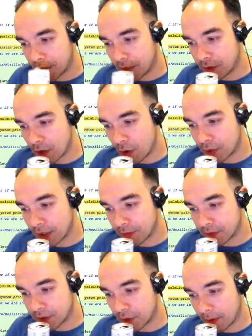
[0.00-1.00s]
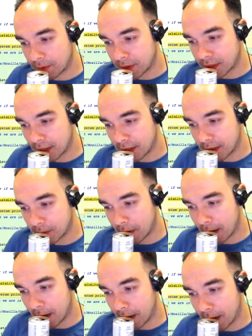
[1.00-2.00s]
noting of scripts is
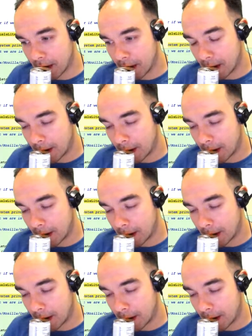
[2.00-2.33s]
by